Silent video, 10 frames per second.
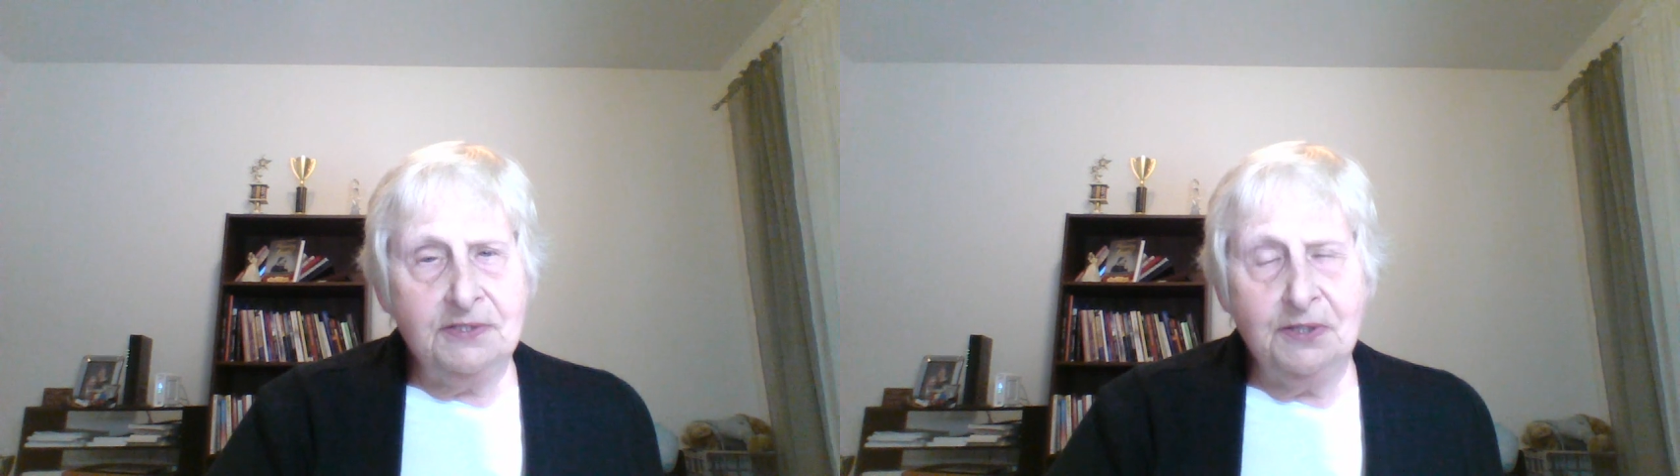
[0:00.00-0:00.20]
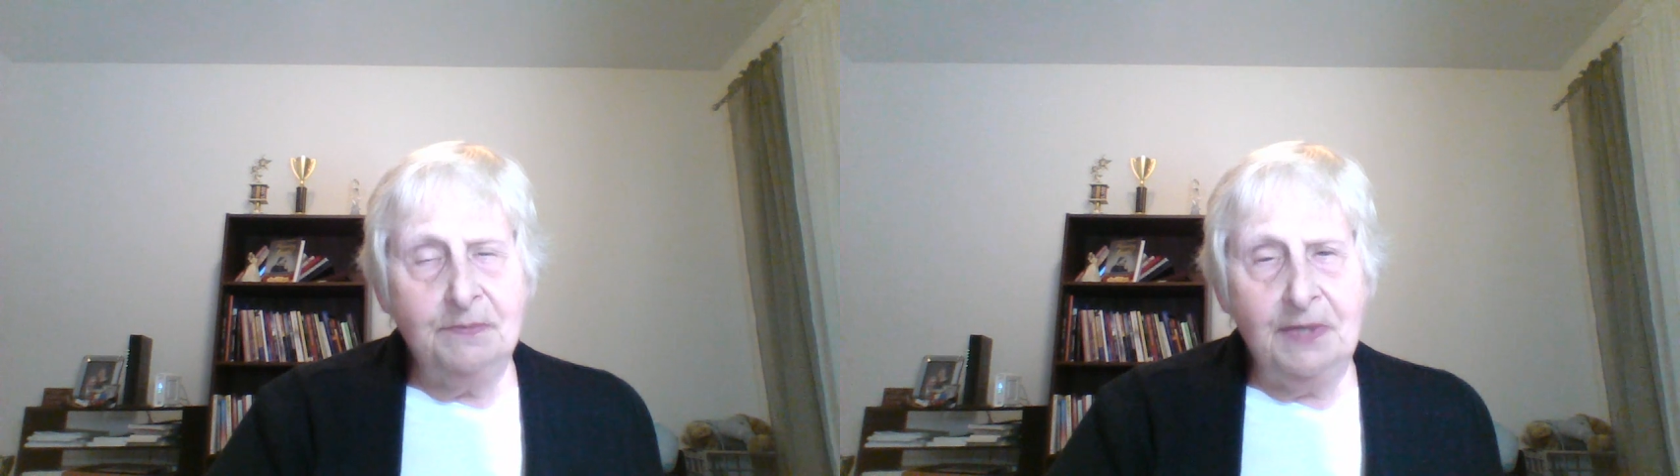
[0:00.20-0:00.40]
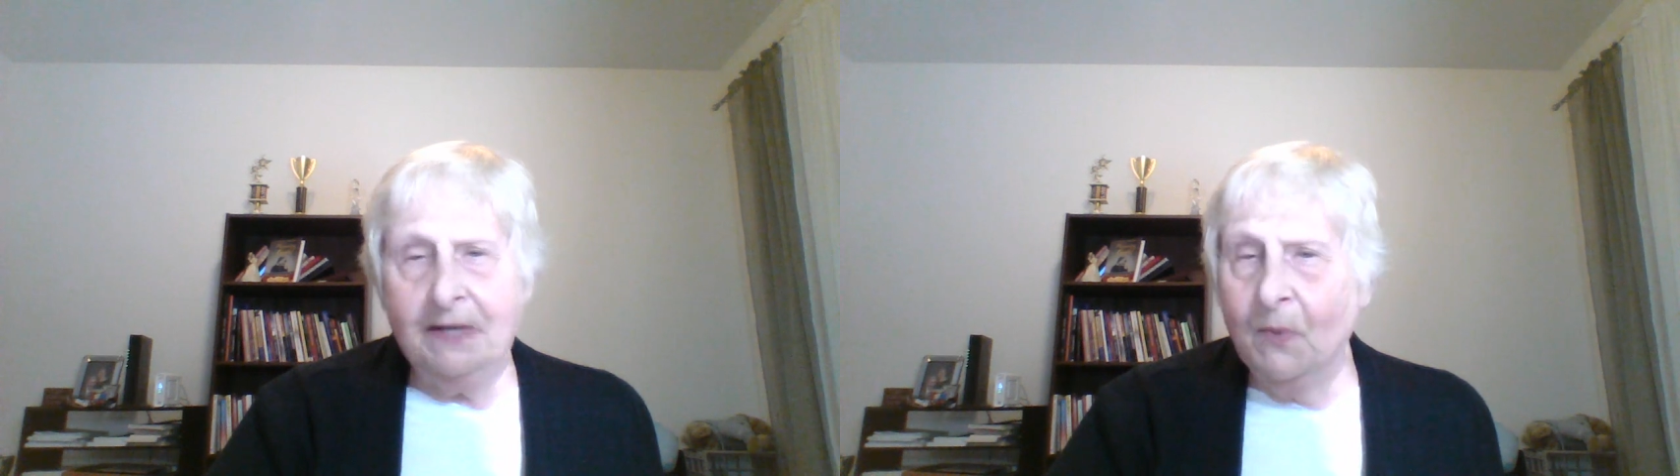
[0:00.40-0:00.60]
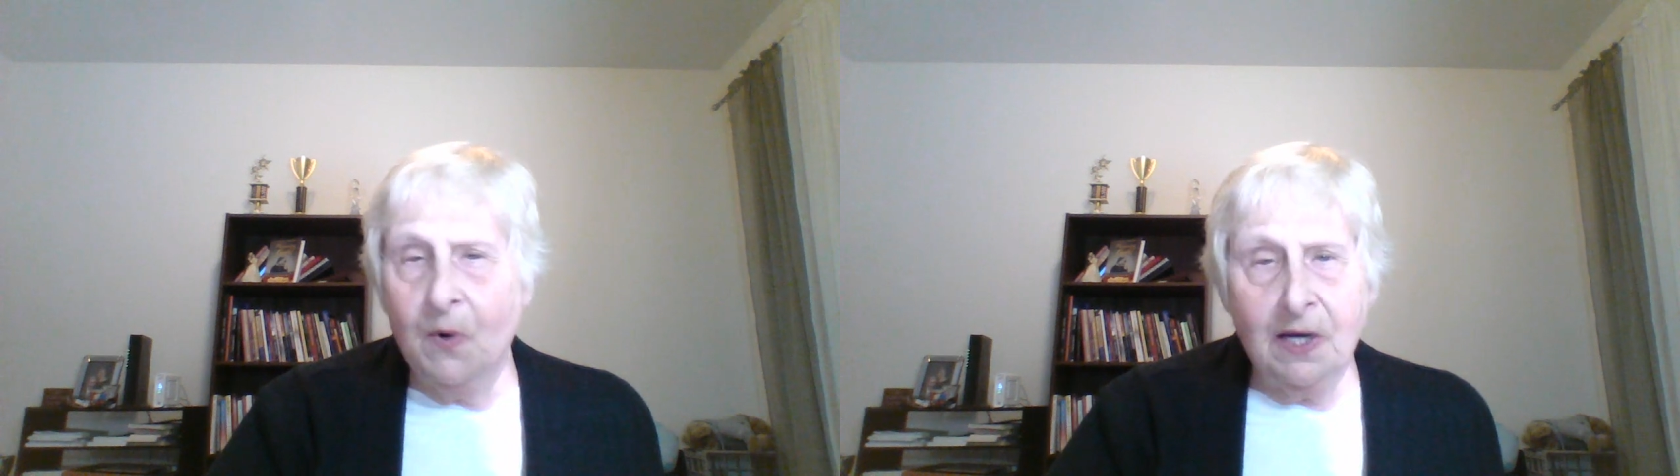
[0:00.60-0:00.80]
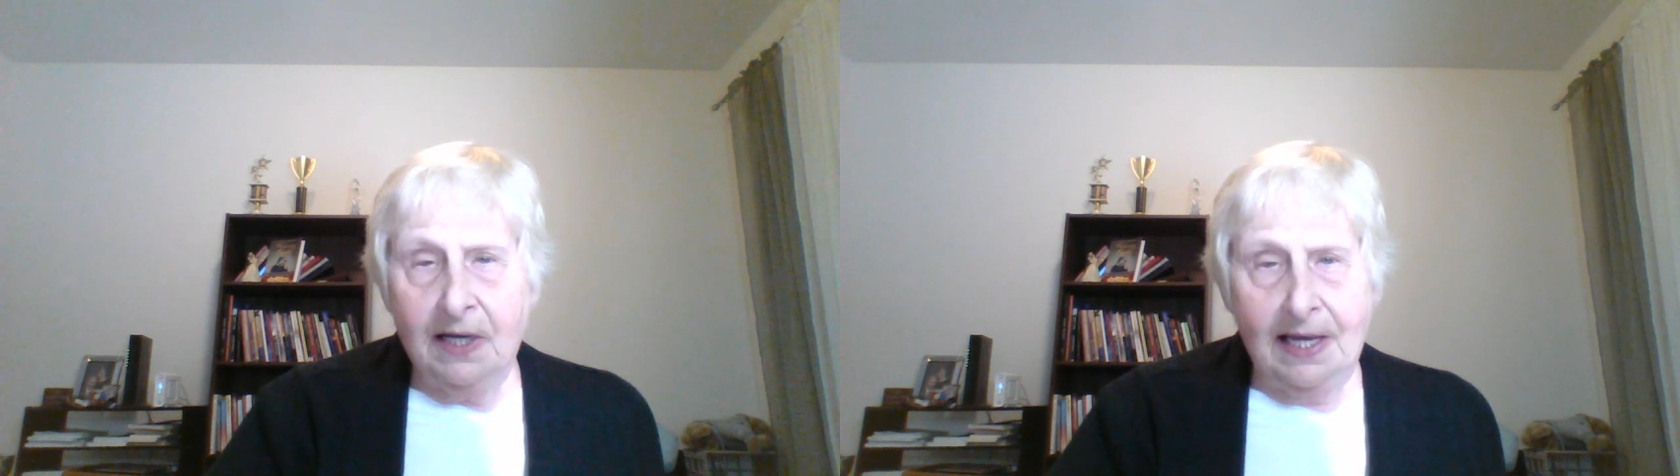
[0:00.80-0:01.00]
to be
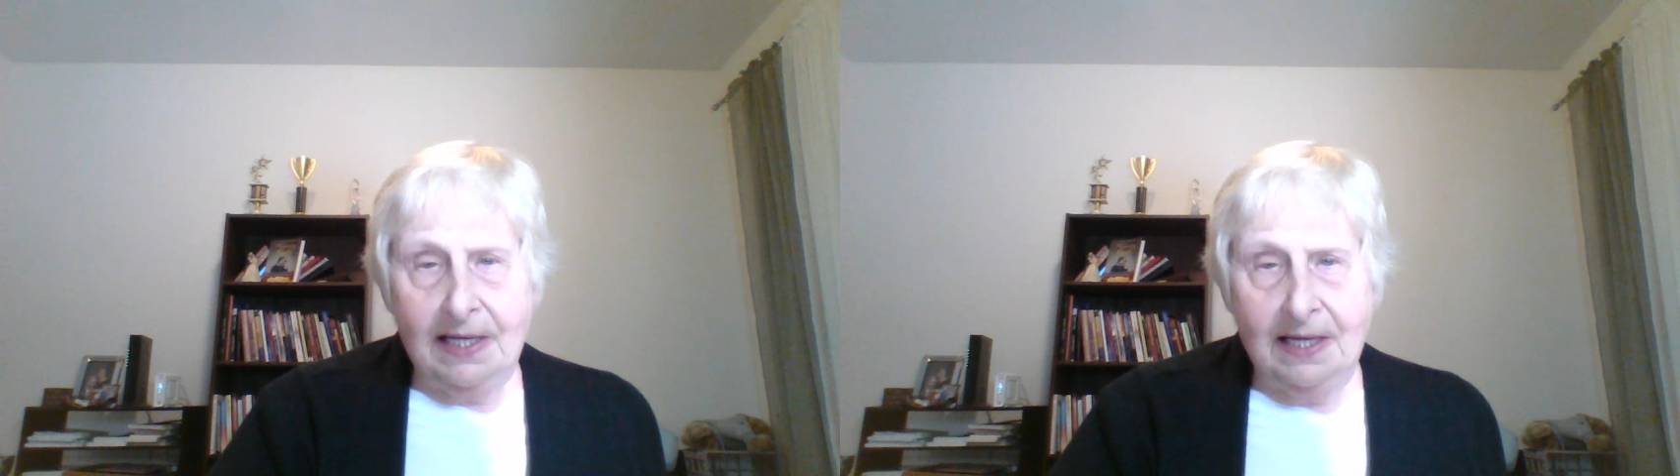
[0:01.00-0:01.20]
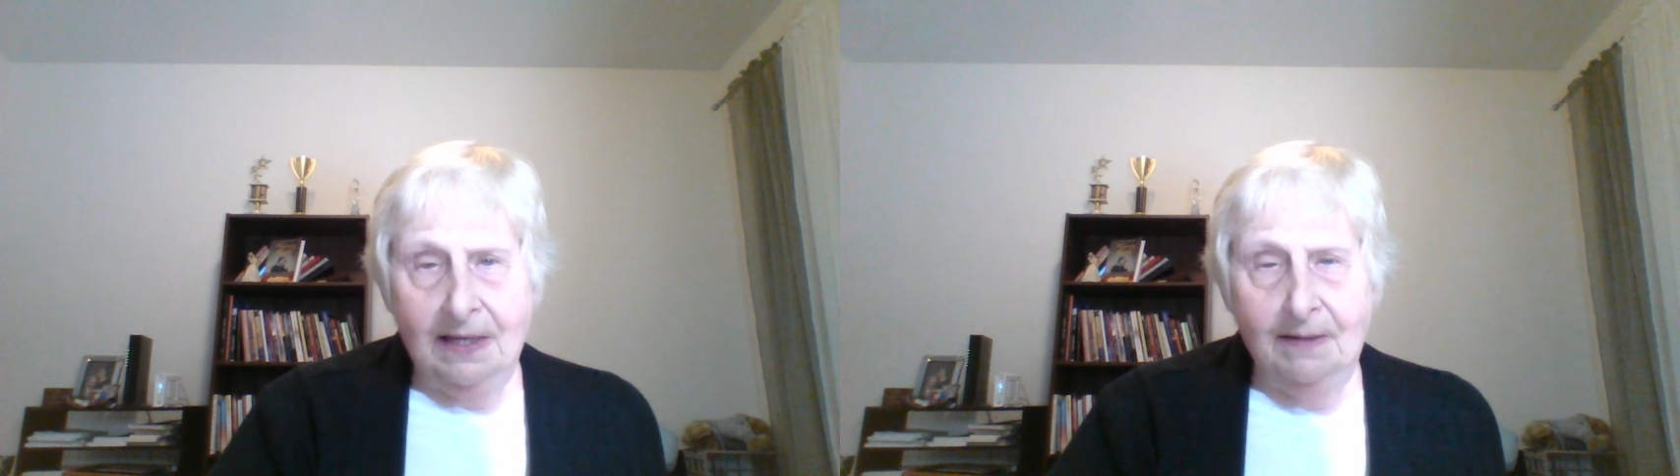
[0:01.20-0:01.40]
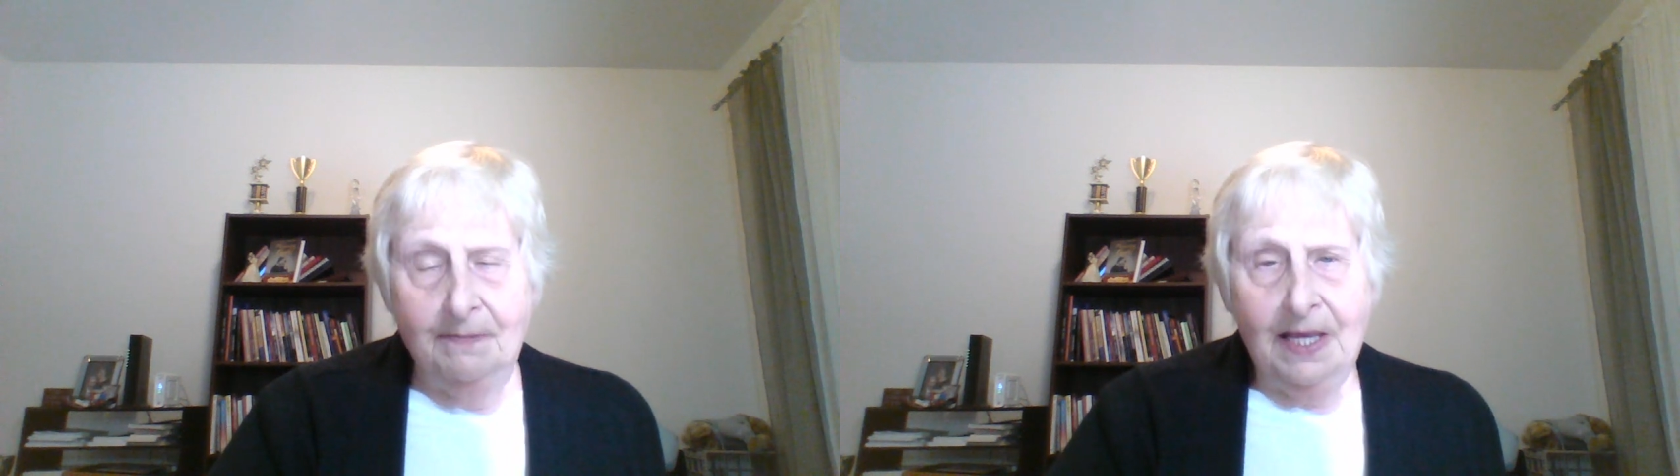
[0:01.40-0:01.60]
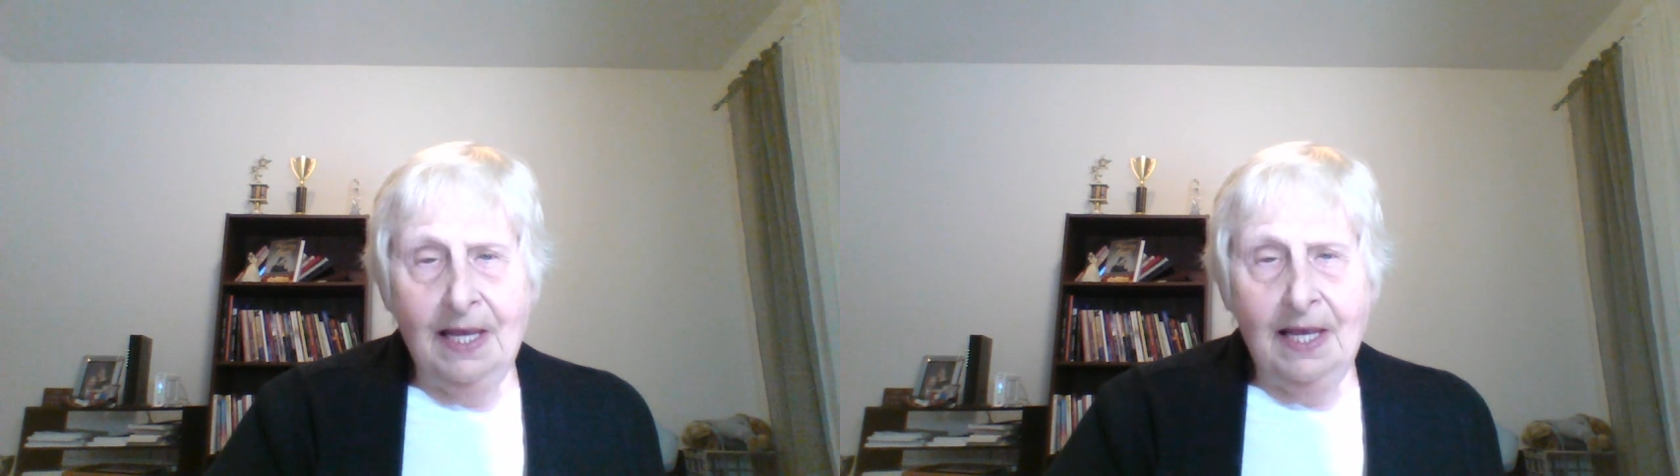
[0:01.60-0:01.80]
more like Him